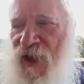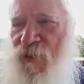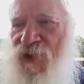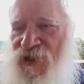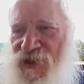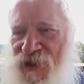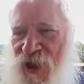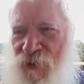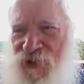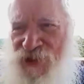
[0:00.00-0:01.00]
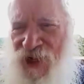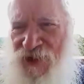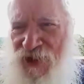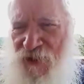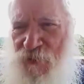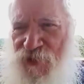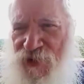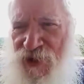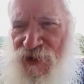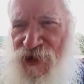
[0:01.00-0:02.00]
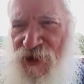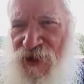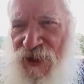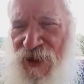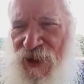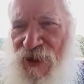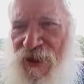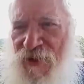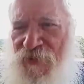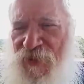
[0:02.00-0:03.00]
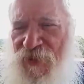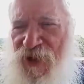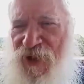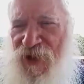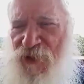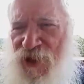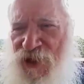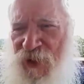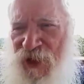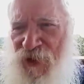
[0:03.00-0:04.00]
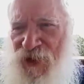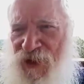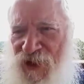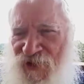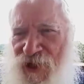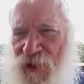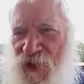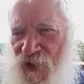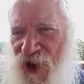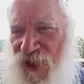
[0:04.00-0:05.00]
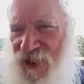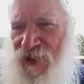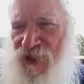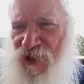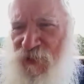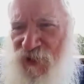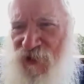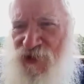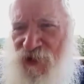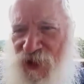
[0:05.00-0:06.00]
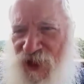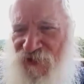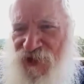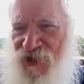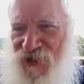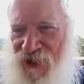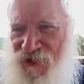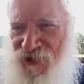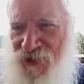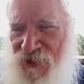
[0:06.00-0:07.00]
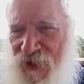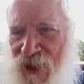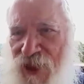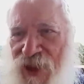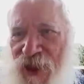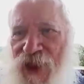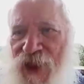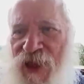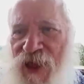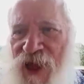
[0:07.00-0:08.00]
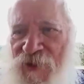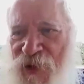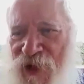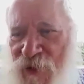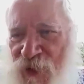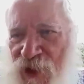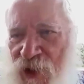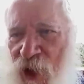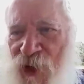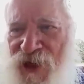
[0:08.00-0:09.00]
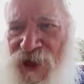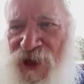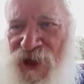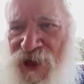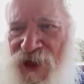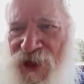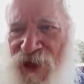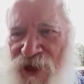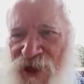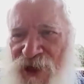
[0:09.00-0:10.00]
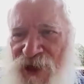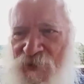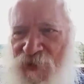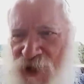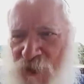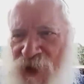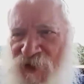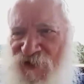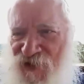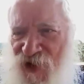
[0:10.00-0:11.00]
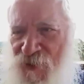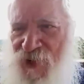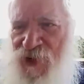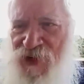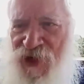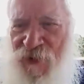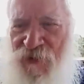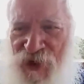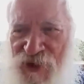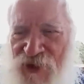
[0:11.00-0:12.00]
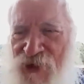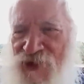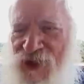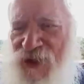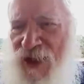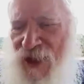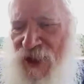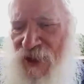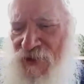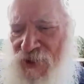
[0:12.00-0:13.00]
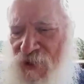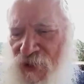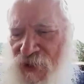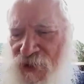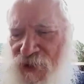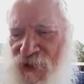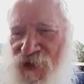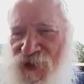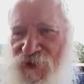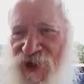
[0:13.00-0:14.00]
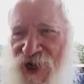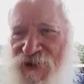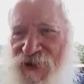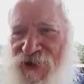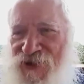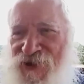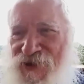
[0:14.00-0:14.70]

That was, that was kind of the bridge between people living a miraculous spiritual life in the desert and people going into the land and becoming farmers and builders and lawyers and doctors.